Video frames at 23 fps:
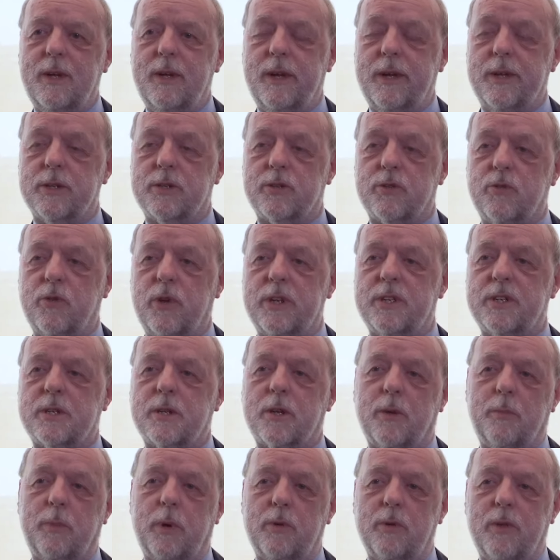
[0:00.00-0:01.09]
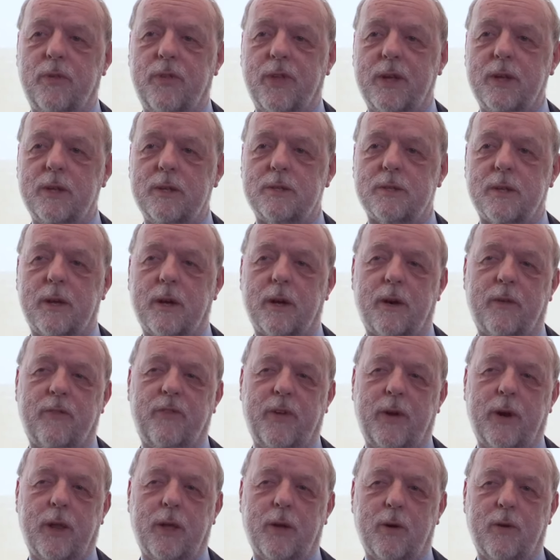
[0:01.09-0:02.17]
it's risk about the things that are
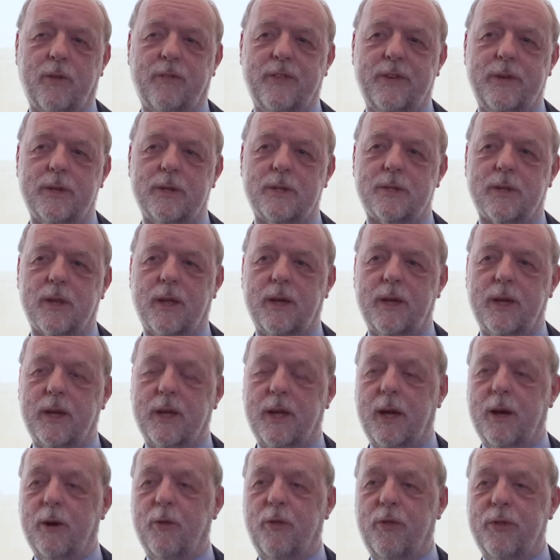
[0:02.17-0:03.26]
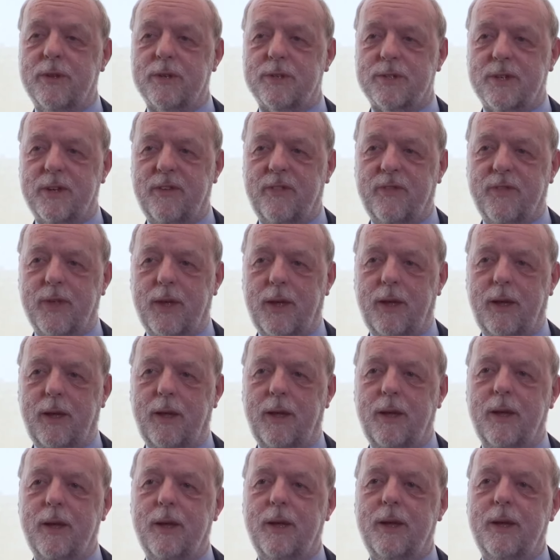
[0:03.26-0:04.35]
fairly obvious, like health and
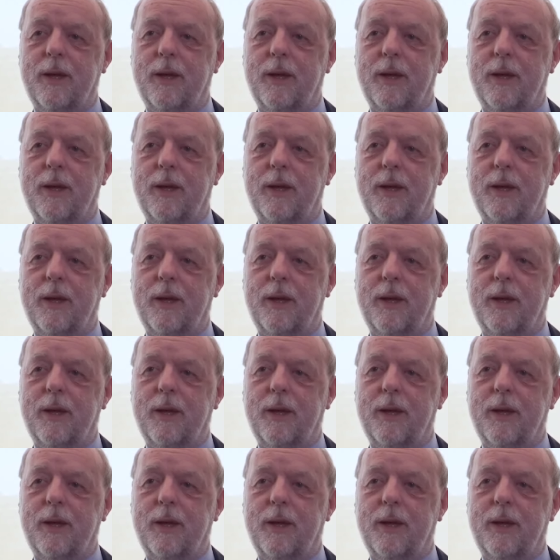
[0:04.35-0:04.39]
safety,